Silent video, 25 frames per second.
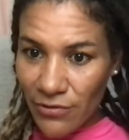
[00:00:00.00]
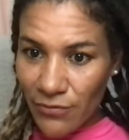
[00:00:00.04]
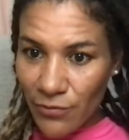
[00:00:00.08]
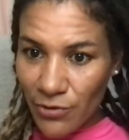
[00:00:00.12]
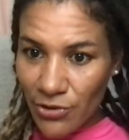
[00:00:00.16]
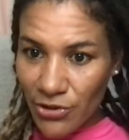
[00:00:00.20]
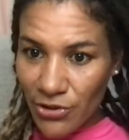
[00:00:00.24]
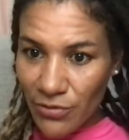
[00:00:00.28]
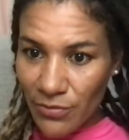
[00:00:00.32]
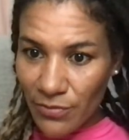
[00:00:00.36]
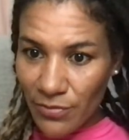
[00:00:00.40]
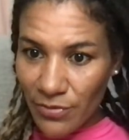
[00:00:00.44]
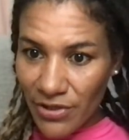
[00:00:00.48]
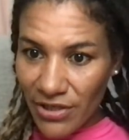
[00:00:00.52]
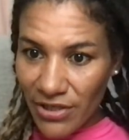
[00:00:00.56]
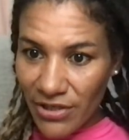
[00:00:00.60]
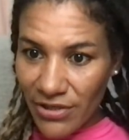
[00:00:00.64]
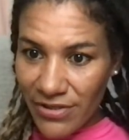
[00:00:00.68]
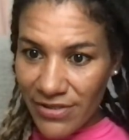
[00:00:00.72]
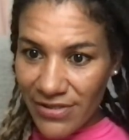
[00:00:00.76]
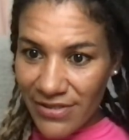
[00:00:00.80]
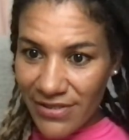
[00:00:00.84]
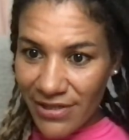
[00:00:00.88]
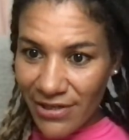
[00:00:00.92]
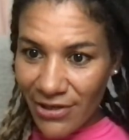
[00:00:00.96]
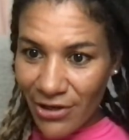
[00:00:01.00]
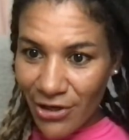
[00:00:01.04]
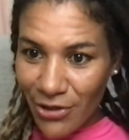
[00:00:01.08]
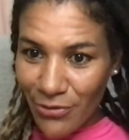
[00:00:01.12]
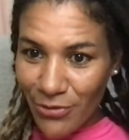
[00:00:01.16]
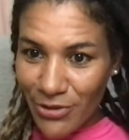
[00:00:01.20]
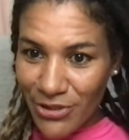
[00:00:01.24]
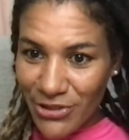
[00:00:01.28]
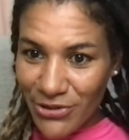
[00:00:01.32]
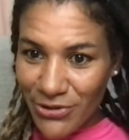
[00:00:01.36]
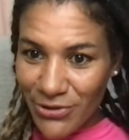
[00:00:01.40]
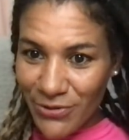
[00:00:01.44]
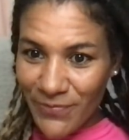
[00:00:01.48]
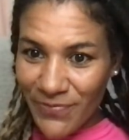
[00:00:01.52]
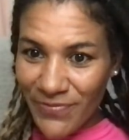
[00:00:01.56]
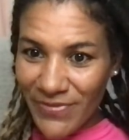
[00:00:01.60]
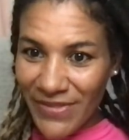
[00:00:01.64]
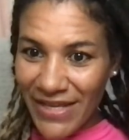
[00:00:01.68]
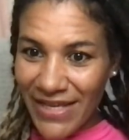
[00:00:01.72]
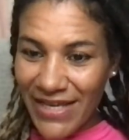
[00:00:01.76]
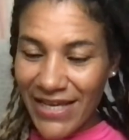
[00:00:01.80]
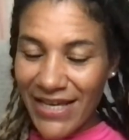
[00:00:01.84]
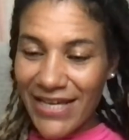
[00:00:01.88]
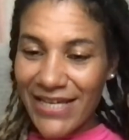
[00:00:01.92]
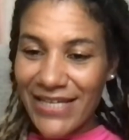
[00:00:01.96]
would you bring us along with you?
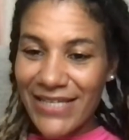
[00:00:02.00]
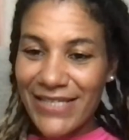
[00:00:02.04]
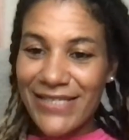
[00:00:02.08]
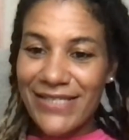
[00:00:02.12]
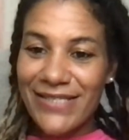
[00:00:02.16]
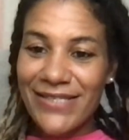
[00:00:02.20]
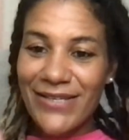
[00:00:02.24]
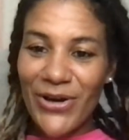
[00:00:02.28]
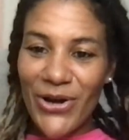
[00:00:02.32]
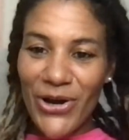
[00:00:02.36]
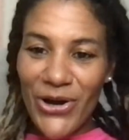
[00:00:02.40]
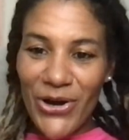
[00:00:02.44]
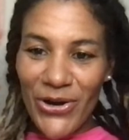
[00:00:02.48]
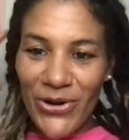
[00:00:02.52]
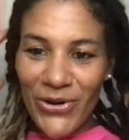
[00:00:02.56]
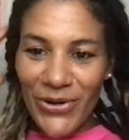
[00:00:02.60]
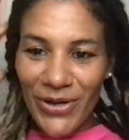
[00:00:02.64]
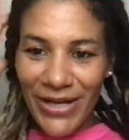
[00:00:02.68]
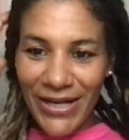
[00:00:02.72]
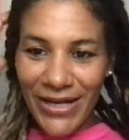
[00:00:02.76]
So